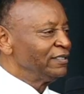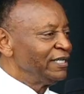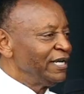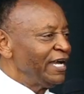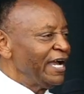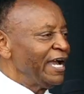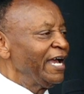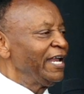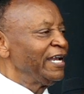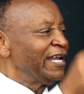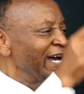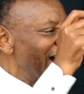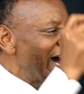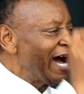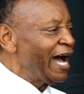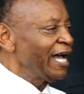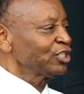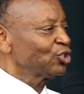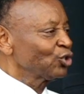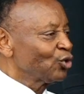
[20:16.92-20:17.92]
and
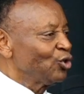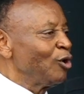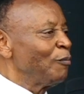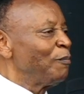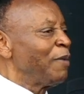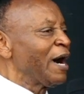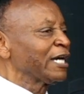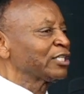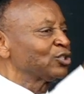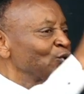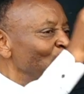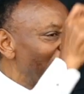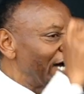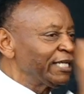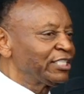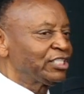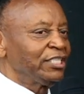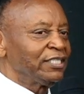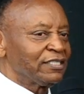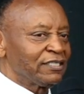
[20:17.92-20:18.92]
ash go back to
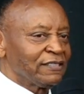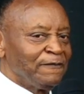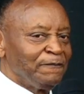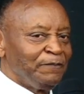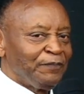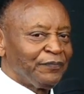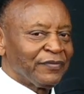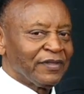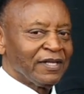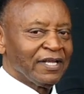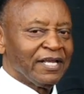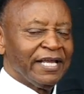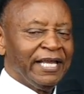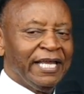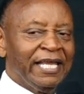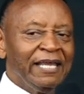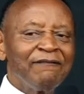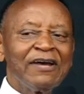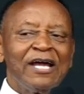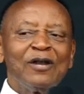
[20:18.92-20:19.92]
ashes.
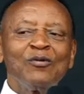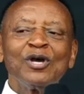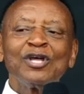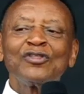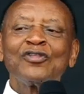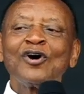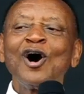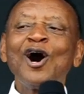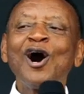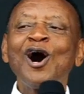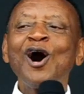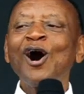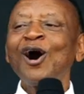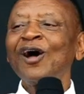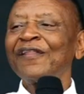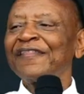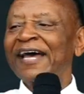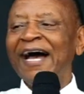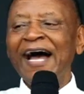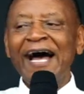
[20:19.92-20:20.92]
Even with all
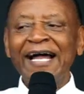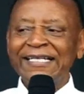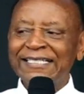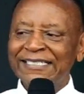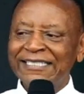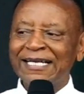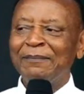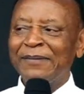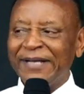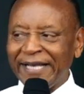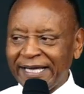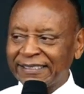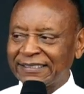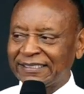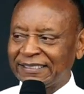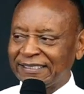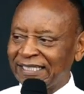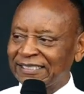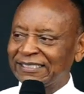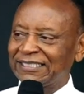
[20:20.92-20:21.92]
the handsomeness
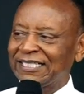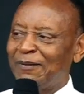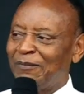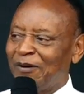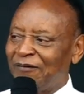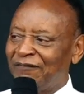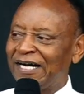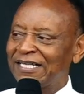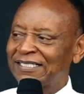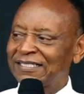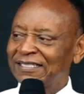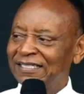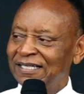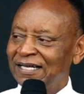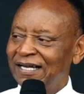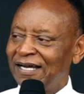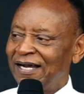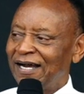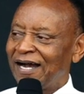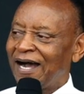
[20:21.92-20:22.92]
that some of us
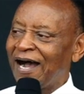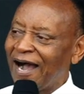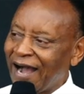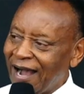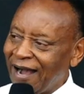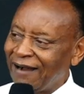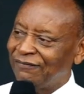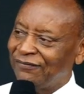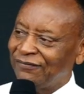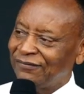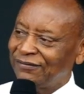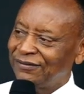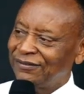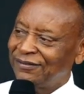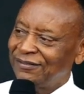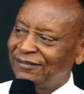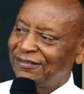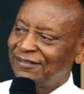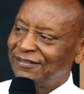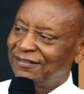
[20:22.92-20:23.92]
have.
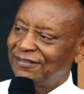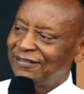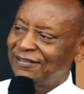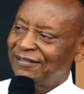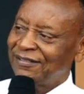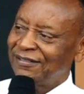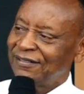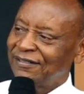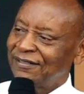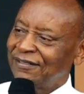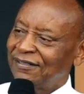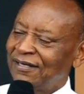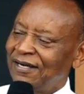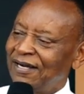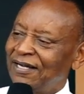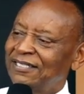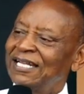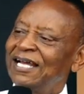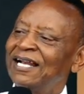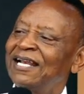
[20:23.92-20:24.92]

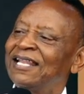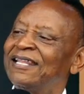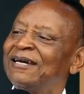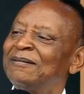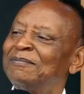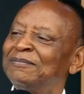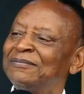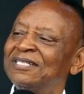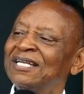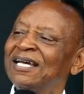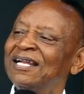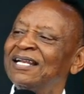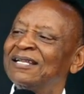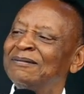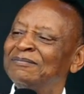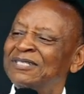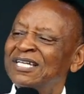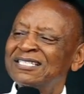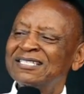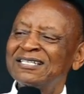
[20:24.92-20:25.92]
Tell them, tell them,
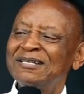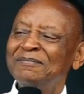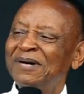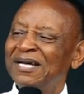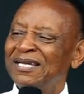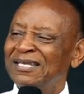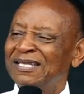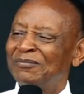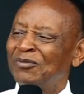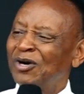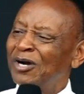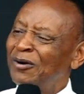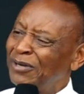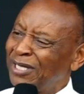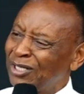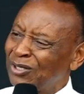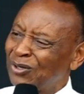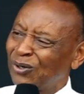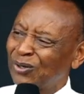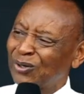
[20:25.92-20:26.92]
just remind them. we
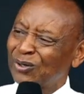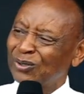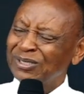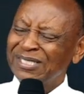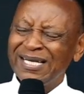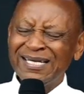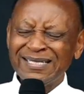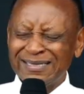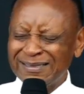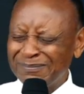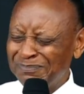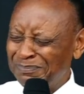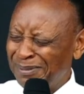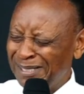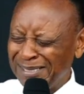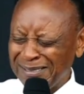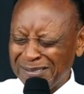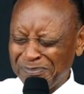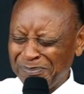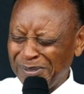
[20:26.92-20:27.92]
Doro, just
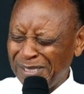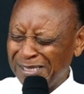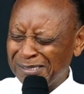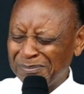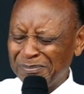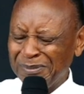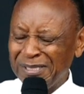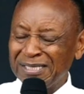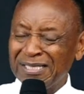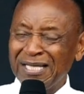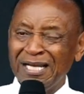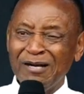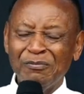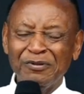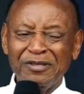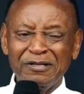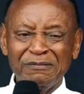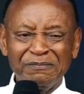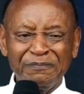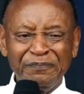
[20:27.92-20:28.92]
please, please, please help
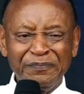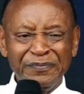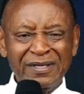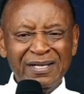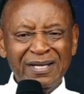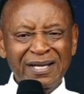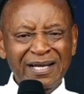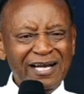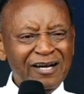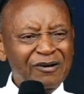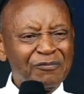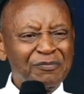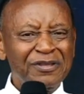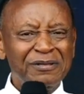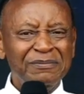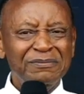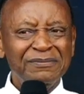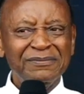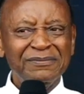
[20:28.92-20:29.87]
them. Help them.